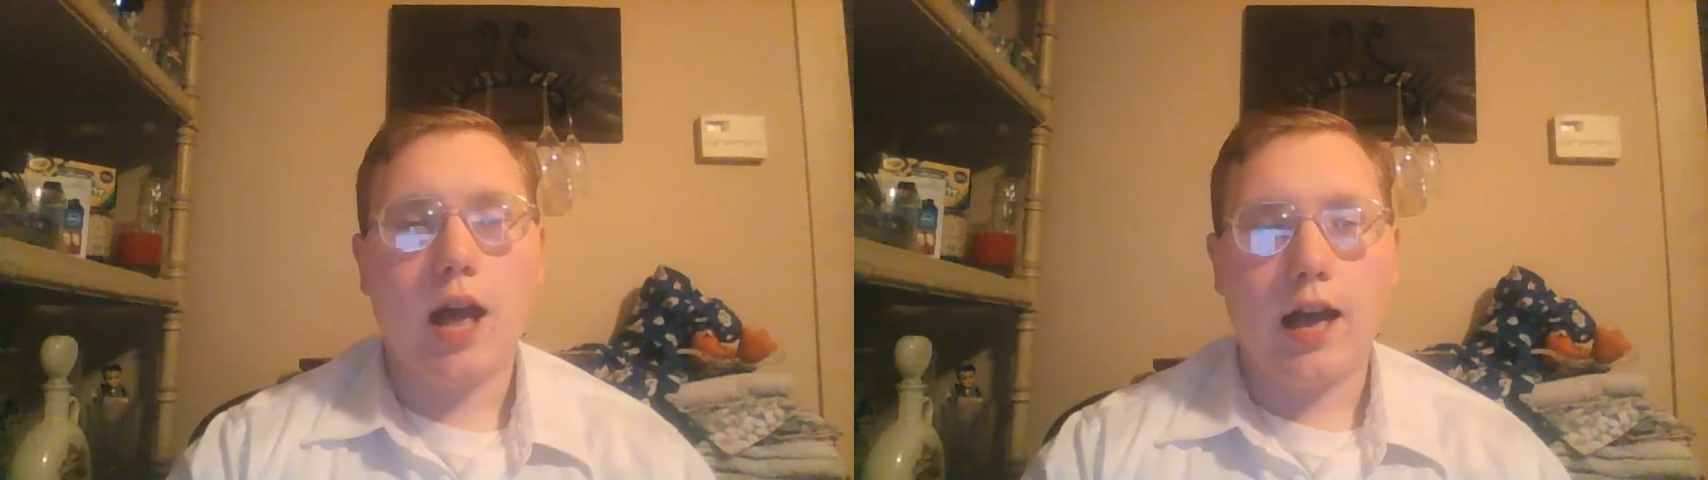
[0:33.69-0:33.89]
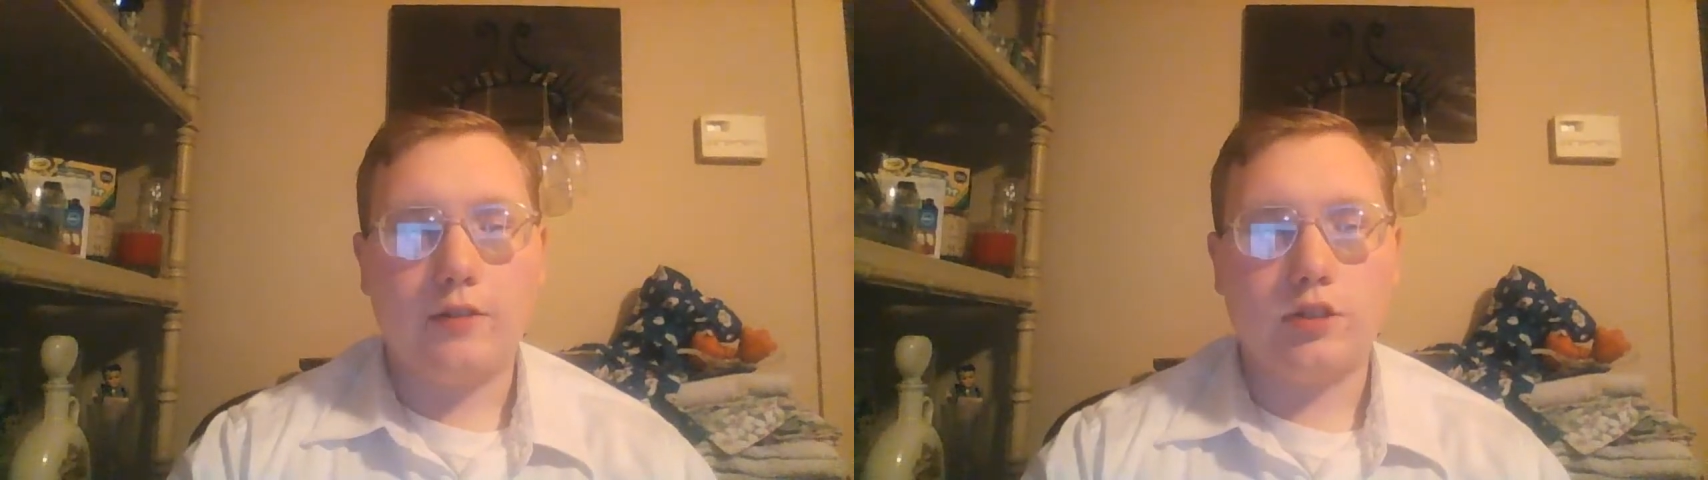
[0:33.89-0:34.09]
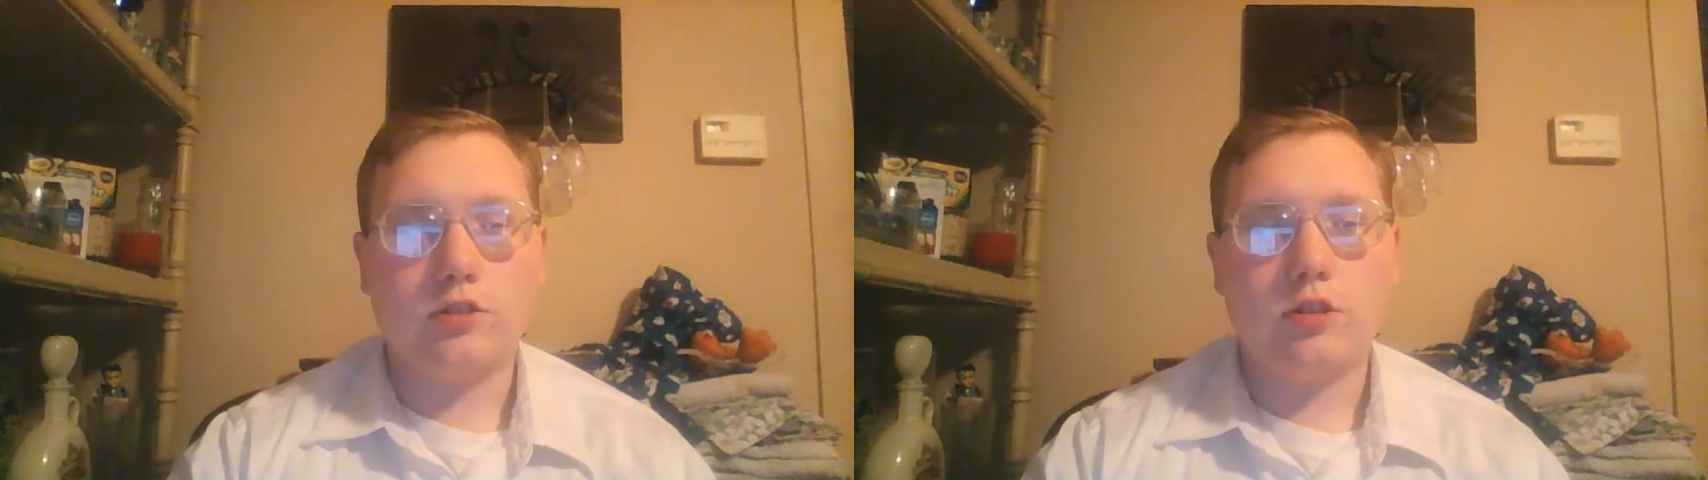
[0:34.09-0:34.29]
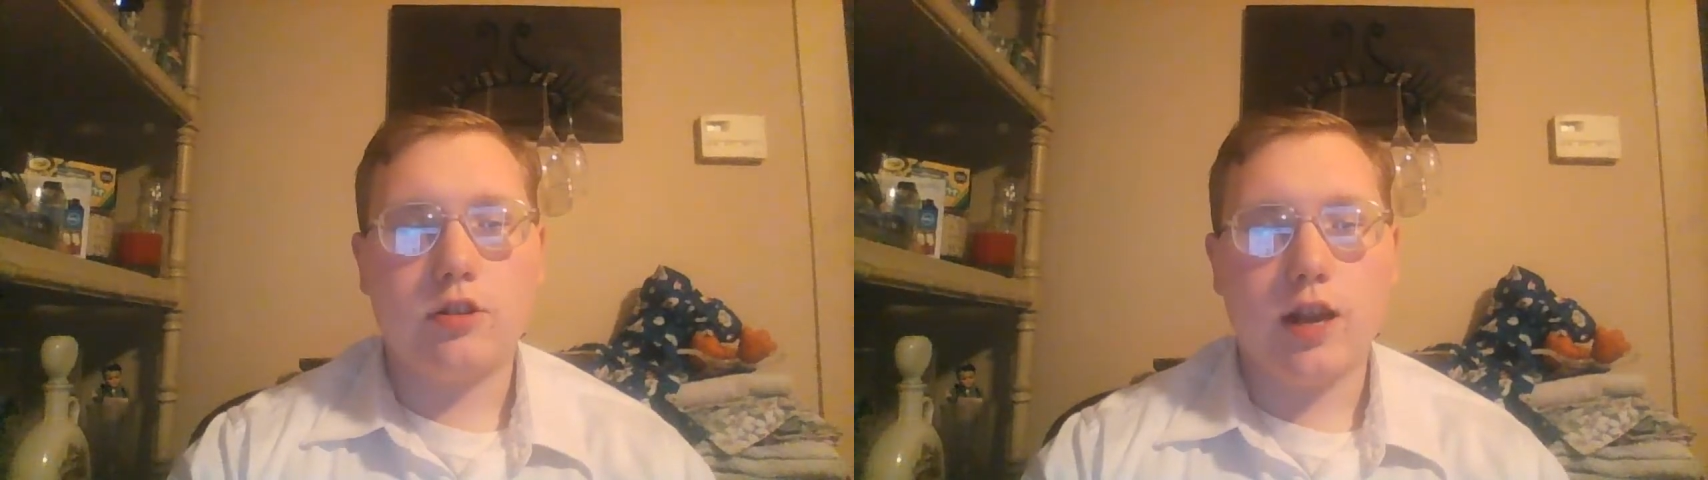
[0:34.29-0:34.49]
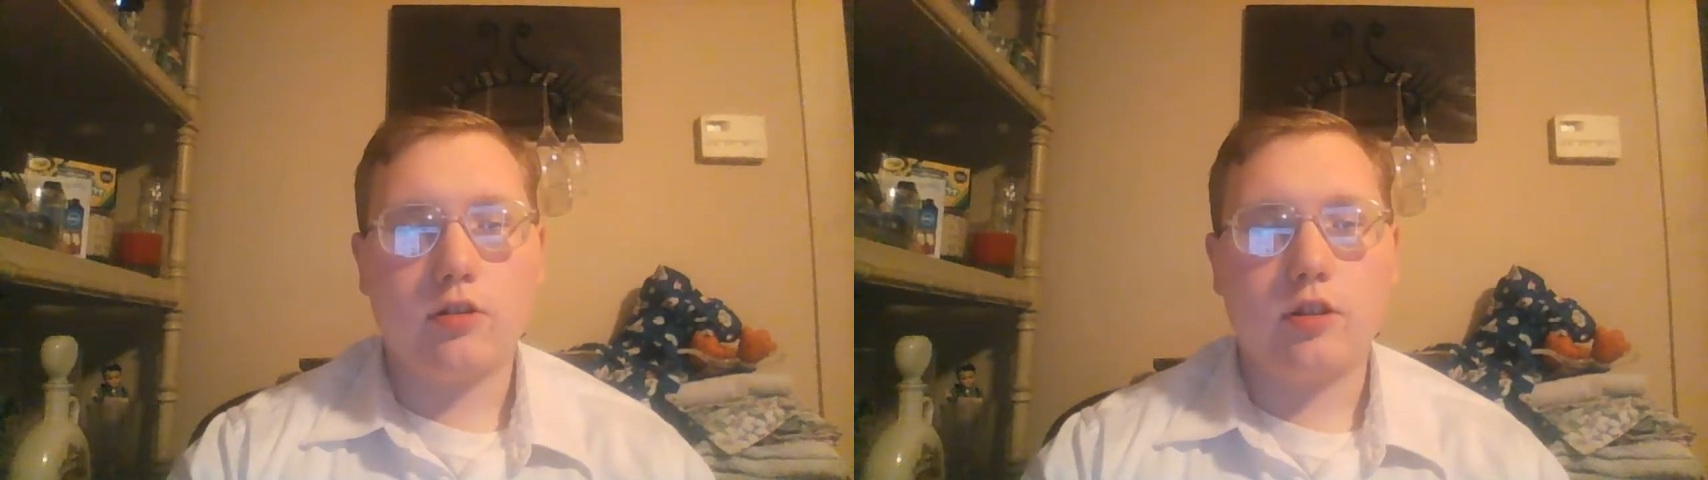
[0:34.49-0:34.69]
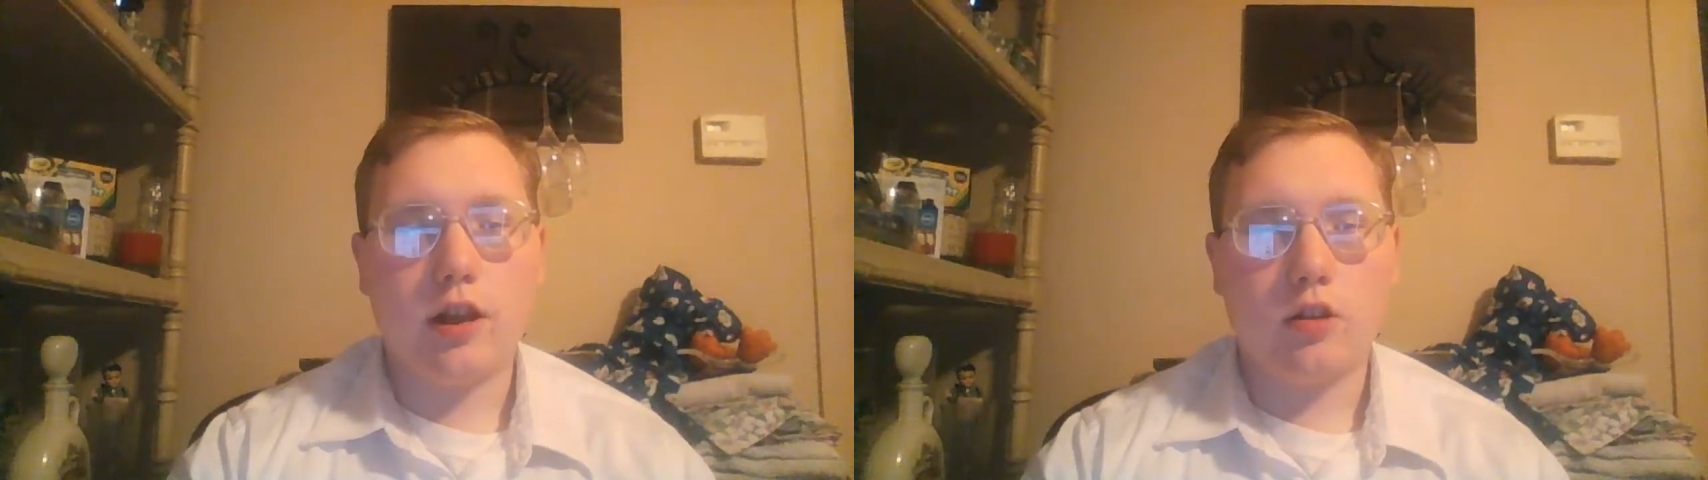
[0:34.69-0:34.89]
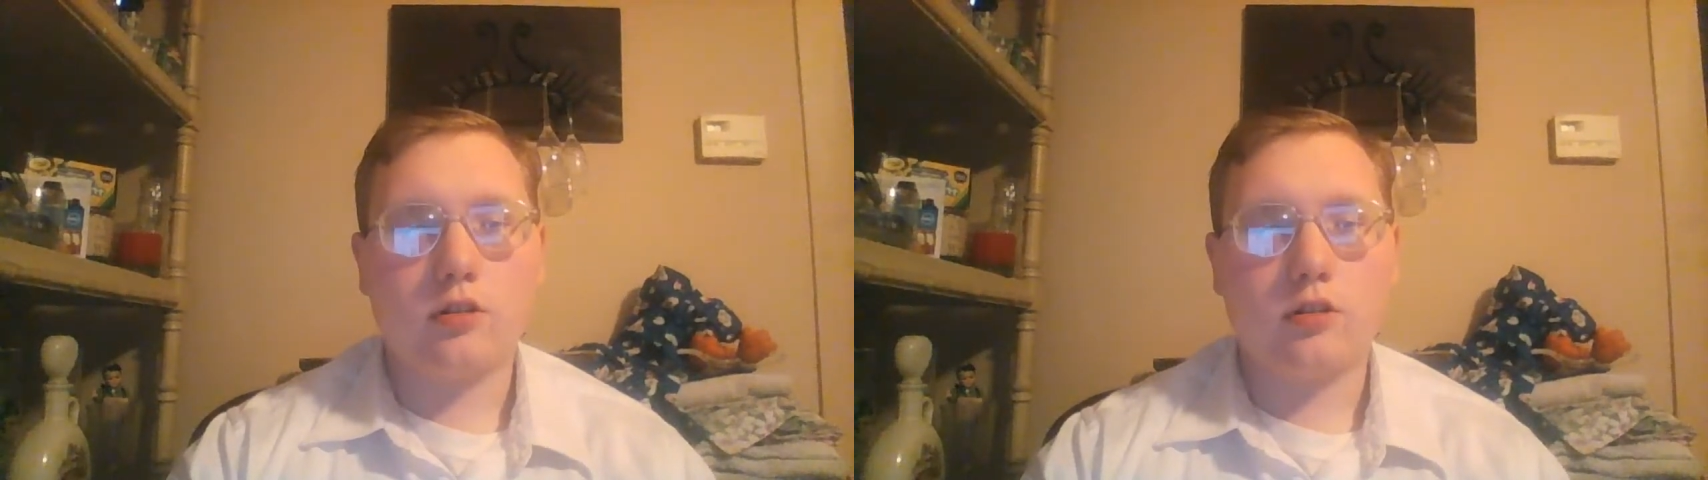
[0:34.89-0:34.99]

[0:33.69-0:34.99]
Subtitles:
I have 6 iron down